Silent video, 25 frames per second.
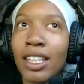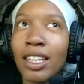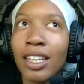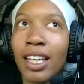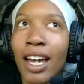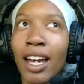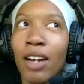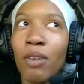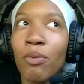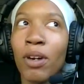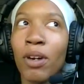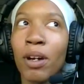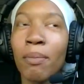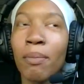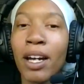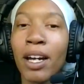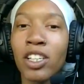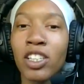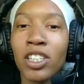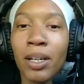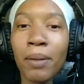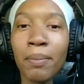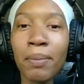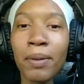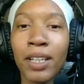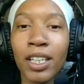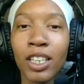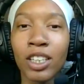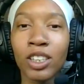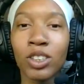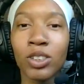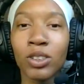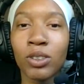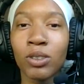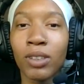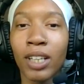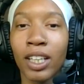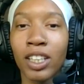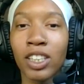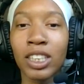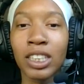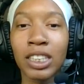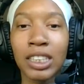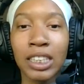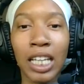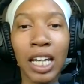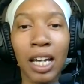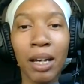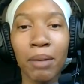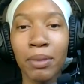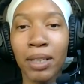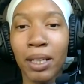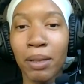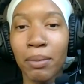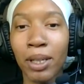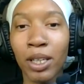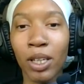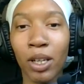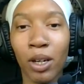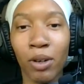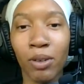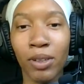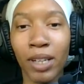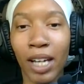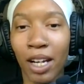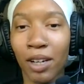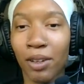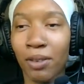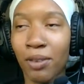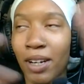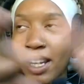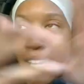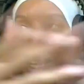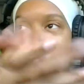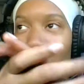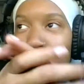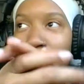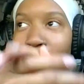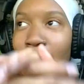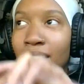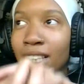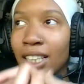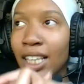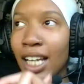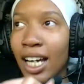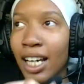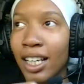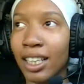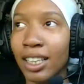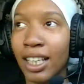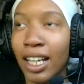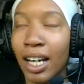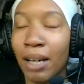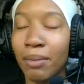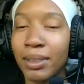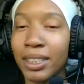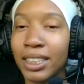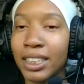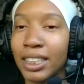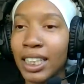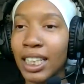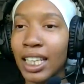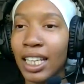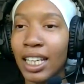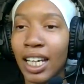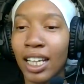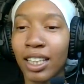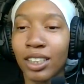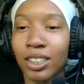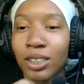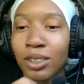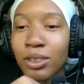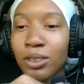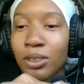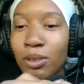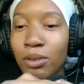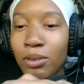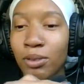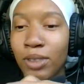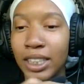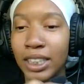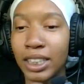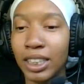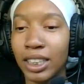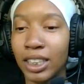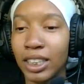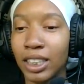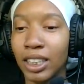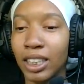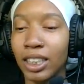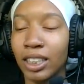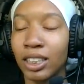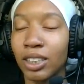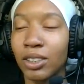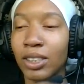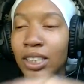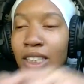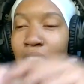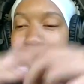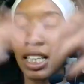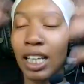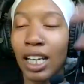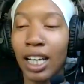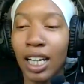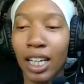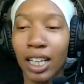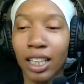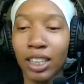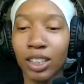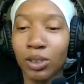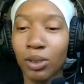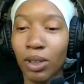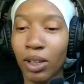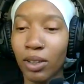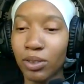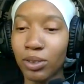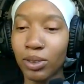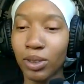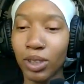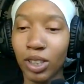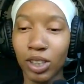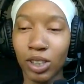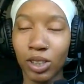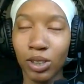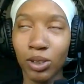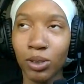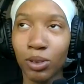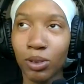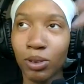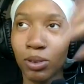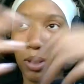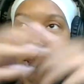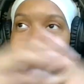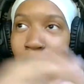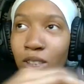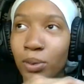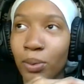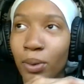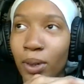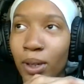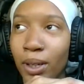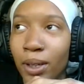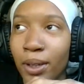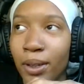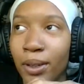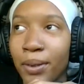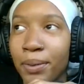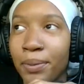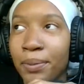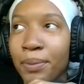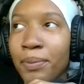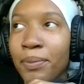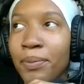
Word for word: Like, what am I jumping into? Like, just tell me, let me know. 909 on the clock. Like, I've been seeing that too recently, so it's like 1222 as well.